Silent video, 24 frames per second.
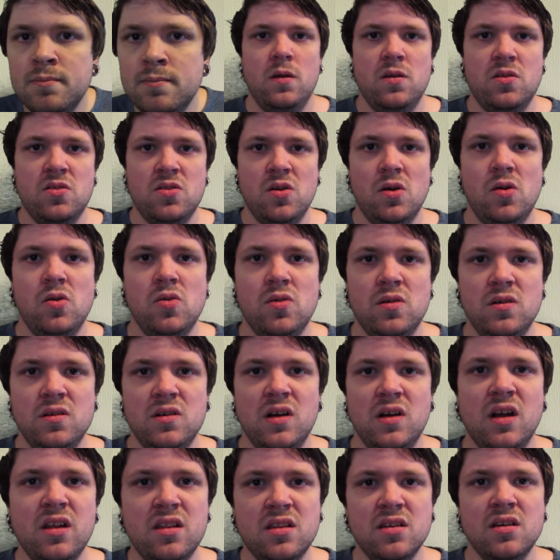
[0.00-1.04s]
So
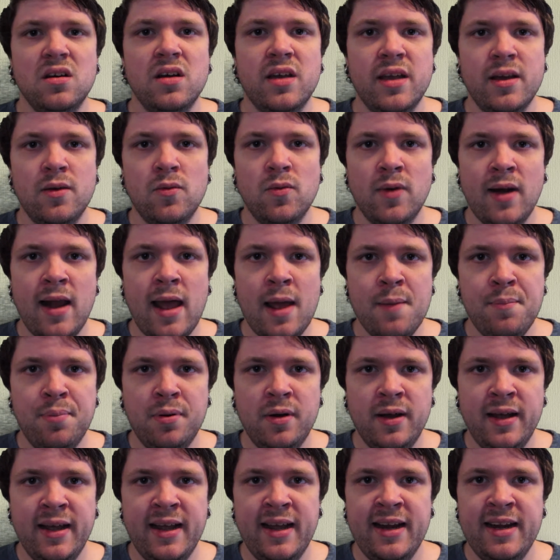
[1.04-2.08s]
let's look at what I
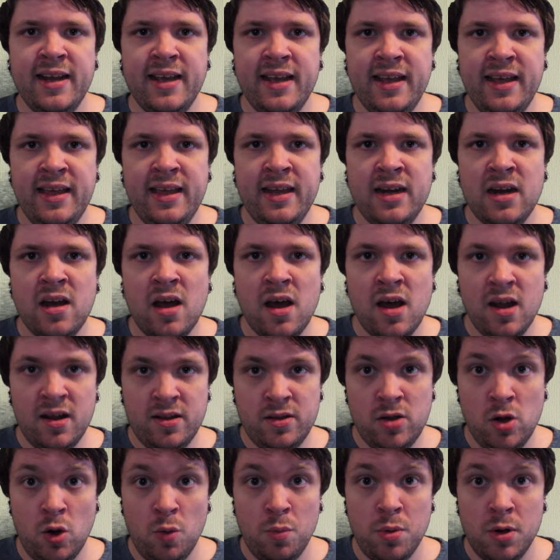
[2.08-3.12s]
played in
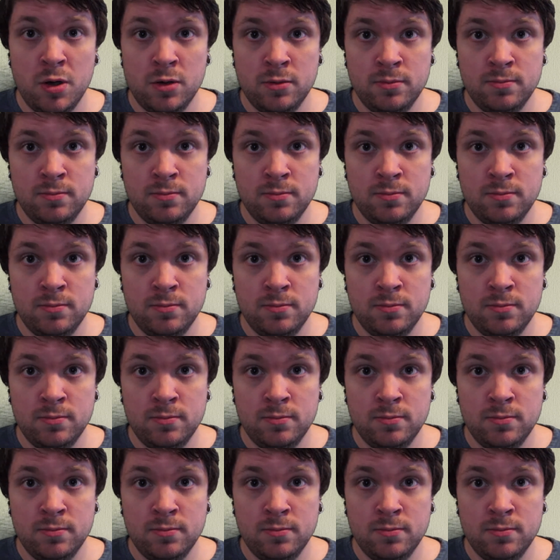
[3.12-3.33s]
October.